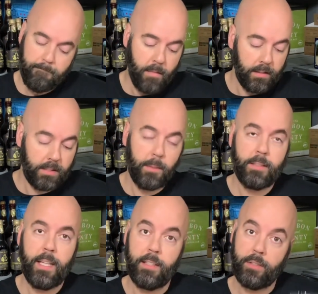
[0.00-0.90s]
Let's see about
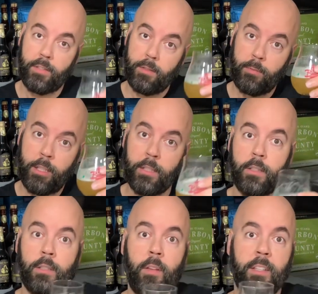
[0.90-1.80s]
the taste.
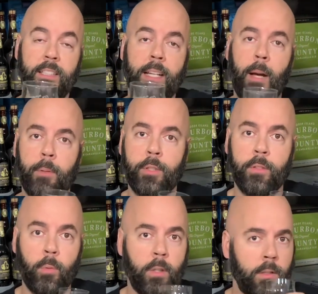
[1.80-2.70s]
Cheers. Thanks again, Hot Butcher for
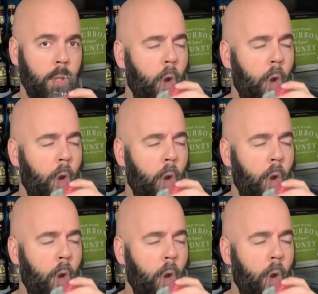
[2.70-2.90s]
the World.